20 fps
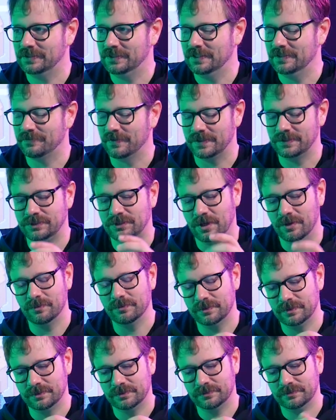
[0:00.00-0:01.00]
if I
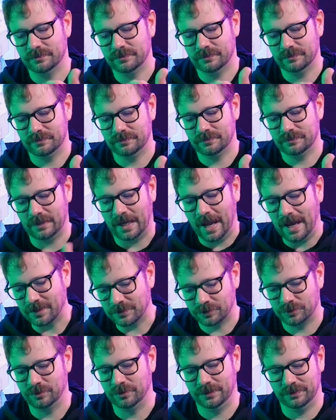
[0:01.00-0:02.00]
don't
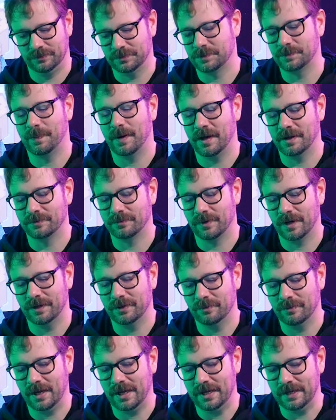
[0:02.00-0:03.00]
actually respond right
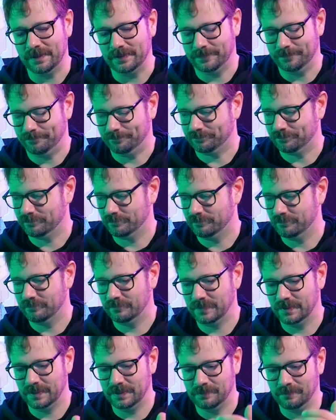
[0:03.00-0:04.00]
away,
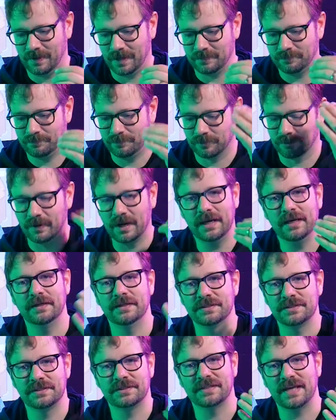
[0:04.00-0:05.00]
my brain
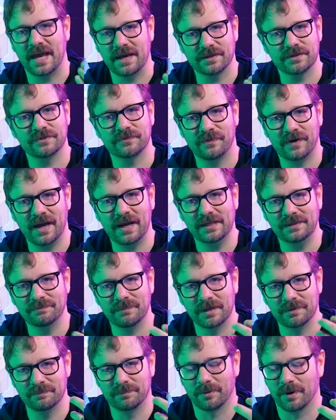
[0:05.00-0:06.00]
is satisfied.
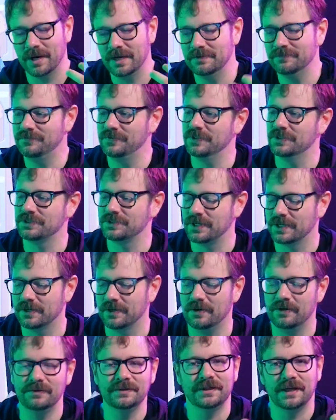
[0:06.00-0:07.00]
My brain feels like,
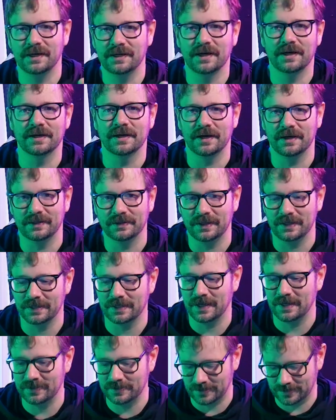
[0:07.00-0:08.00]
oh yeah, yeah, yeah,
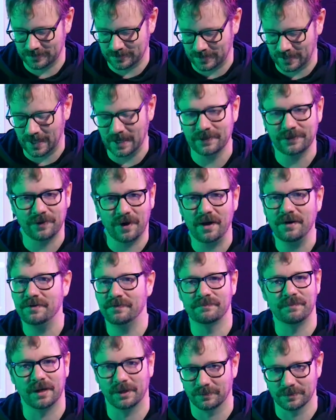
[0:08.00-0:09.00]
like I thought
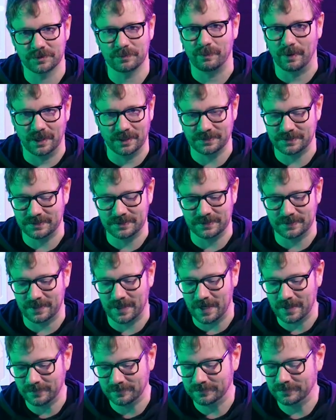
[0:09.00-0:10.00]
of my response to
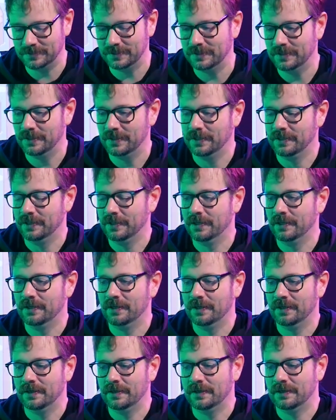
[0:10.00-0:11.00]
that,
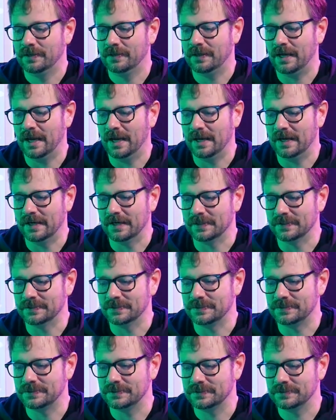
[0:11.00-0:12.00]

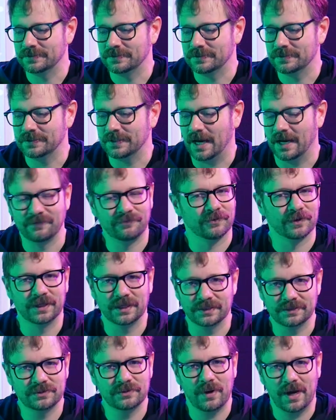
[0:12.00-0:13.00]
and I
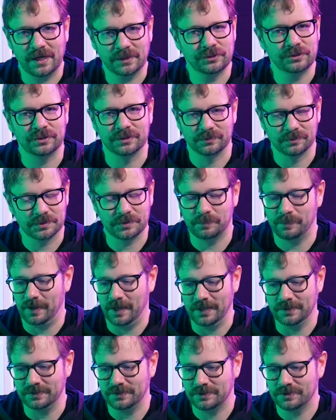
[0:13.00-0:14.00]
forget to actually
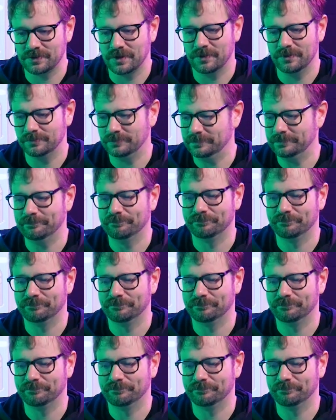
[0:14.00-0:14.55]
respond. So